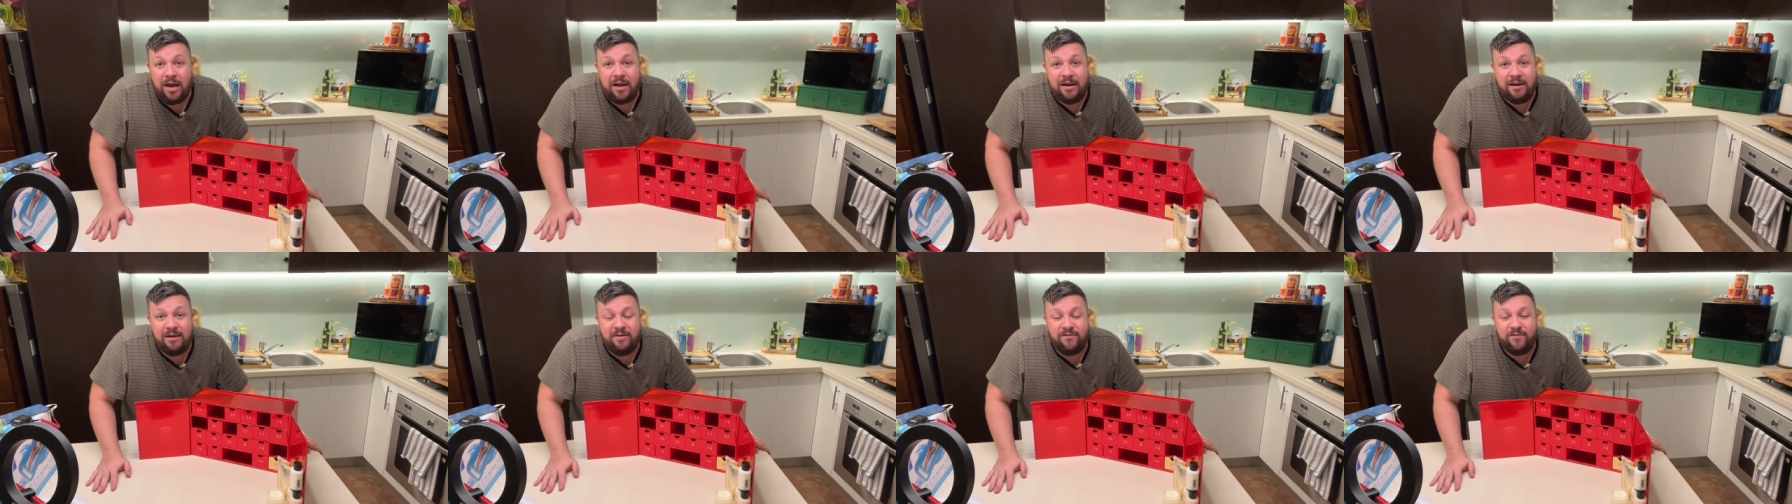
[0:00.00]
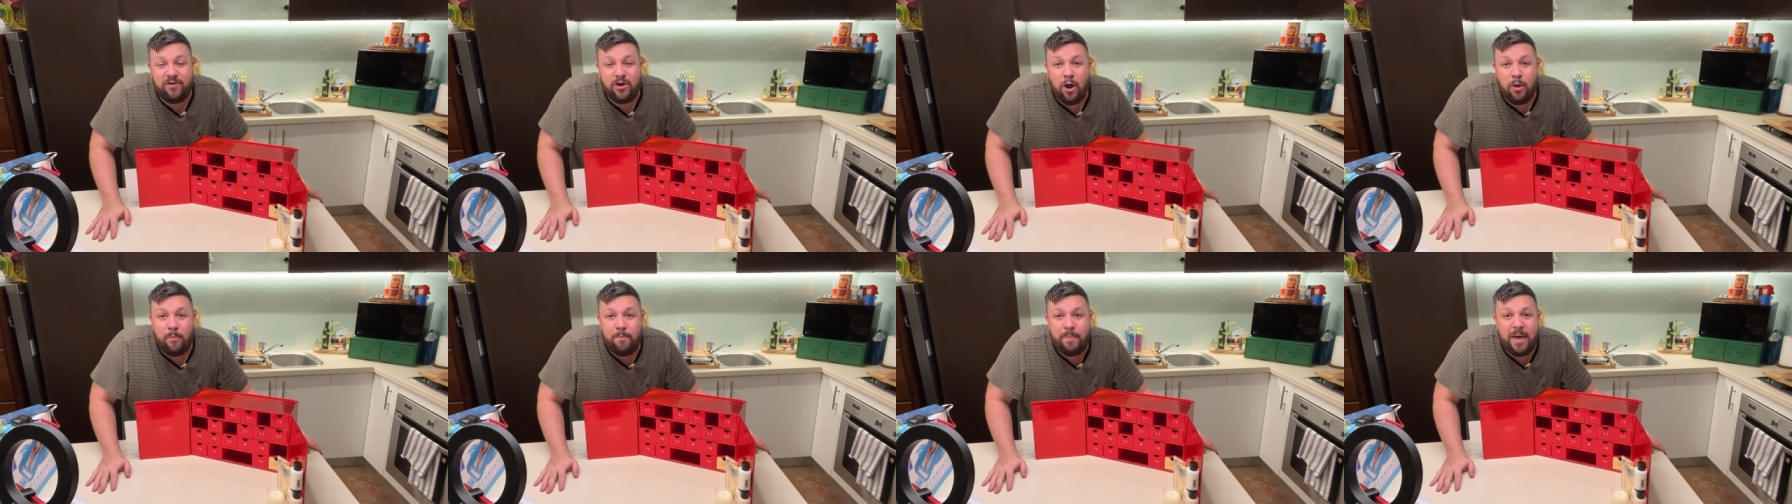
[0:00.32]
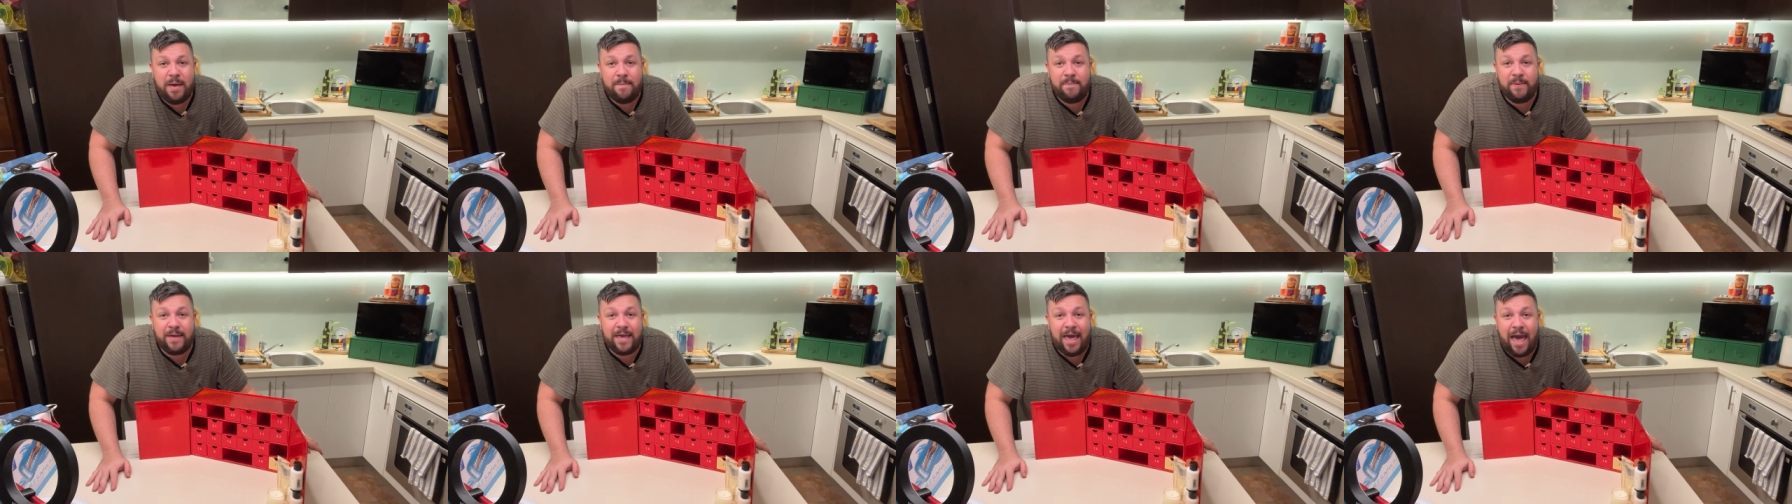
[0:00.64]
didn't even know
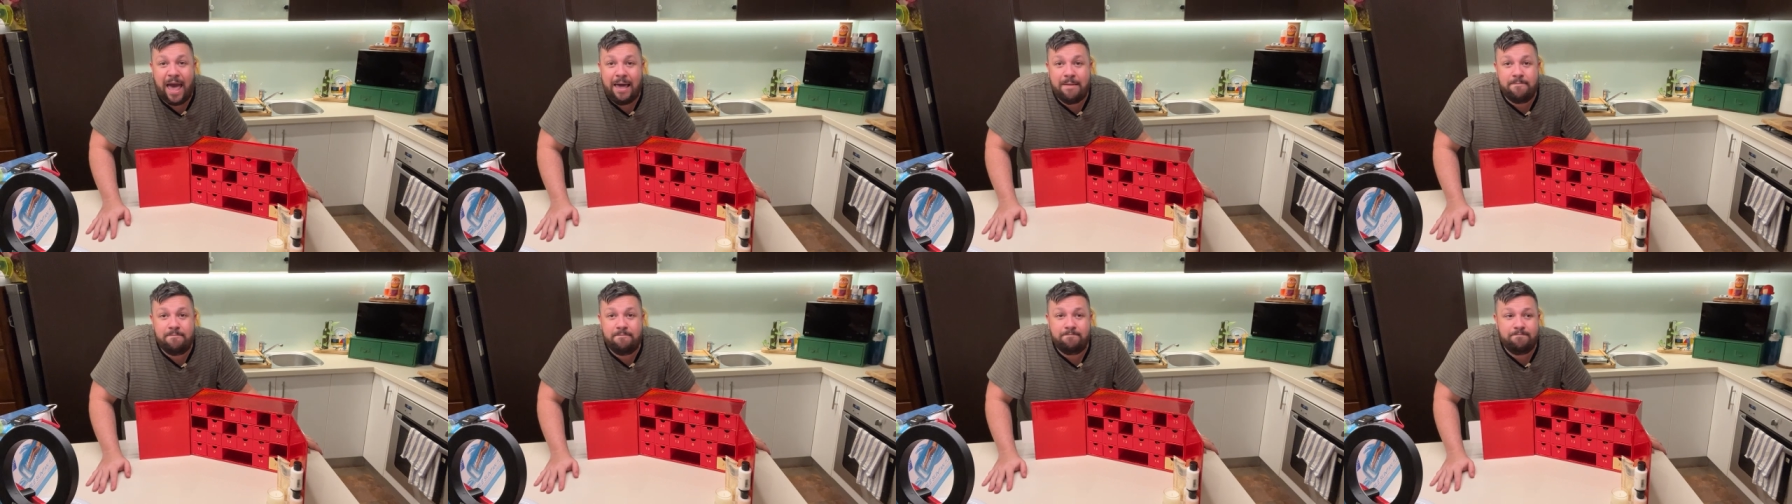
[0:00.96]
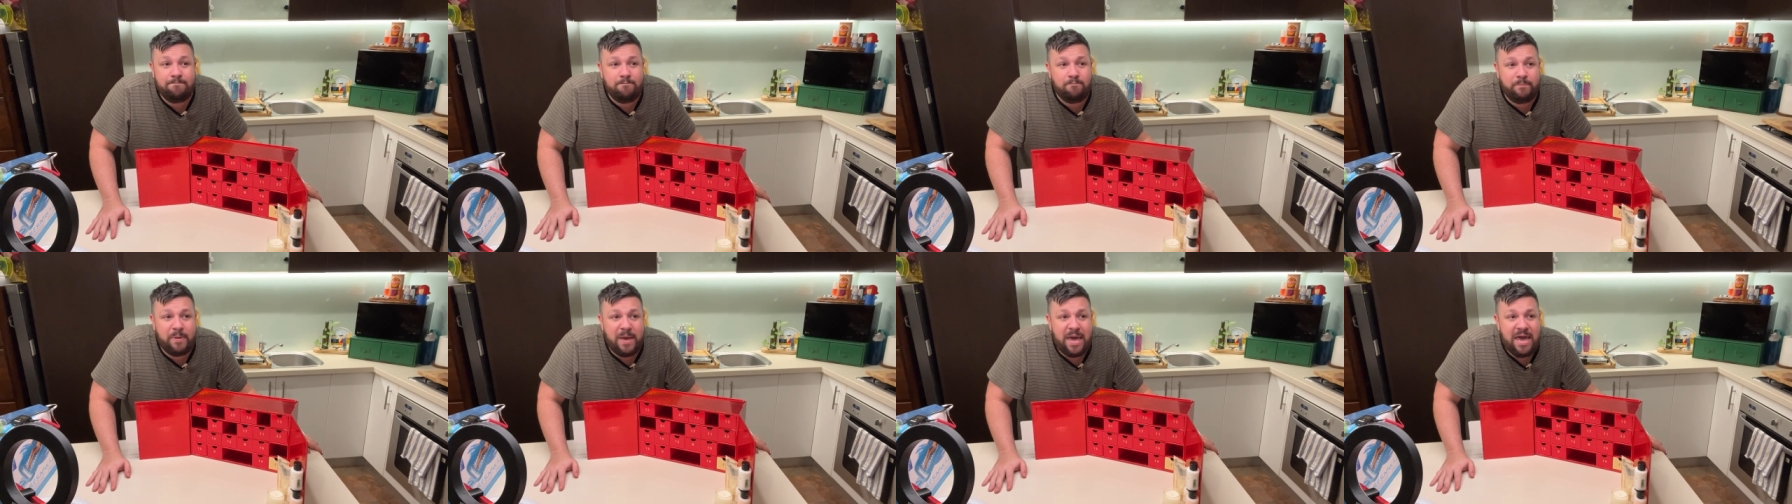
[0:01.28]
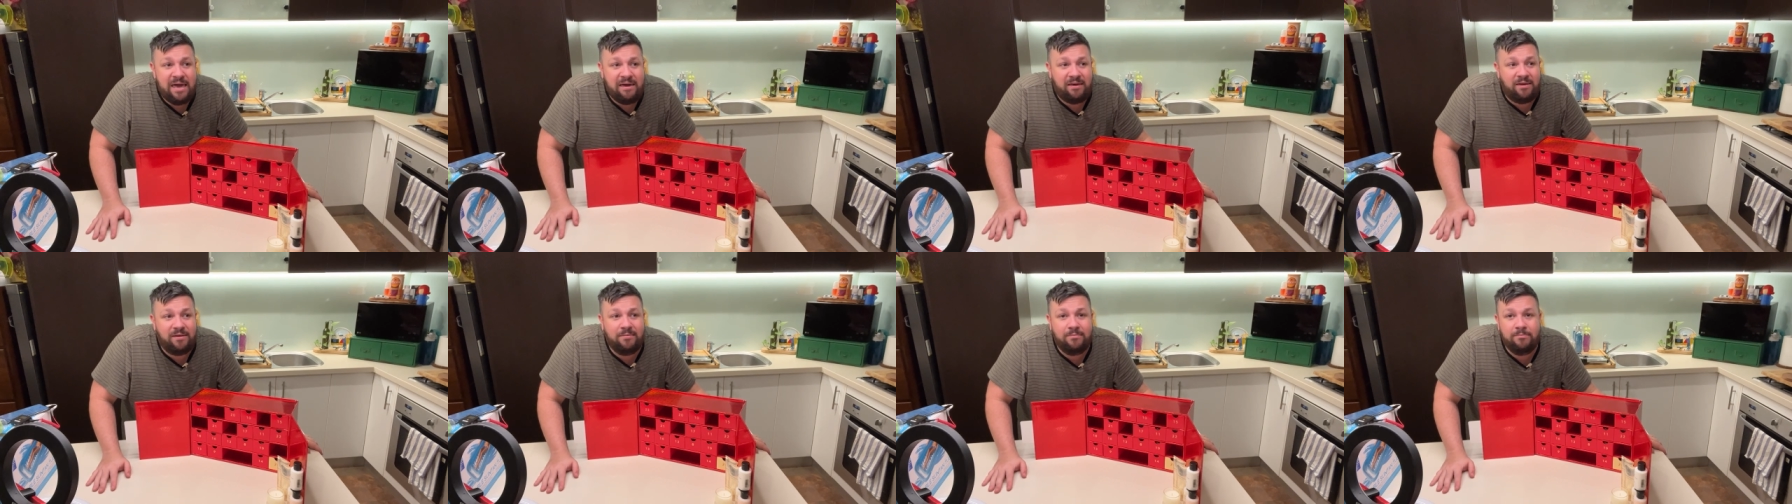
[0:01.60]
pepper came
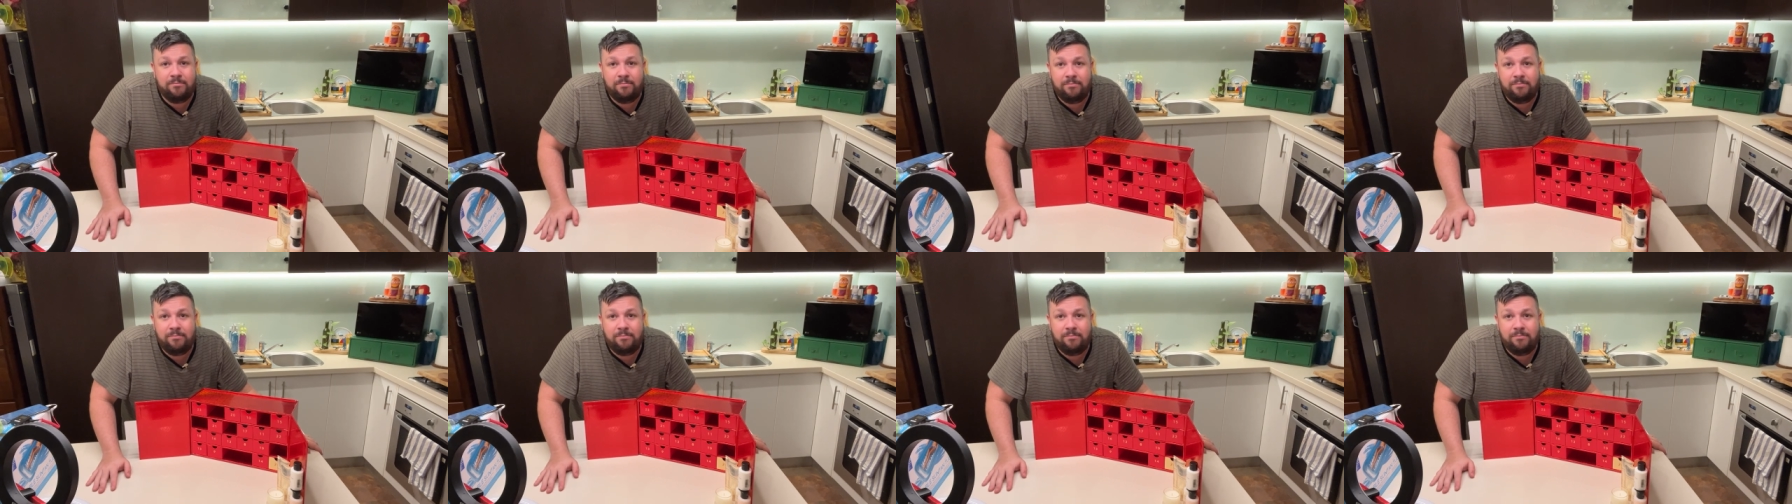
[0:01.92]
pink,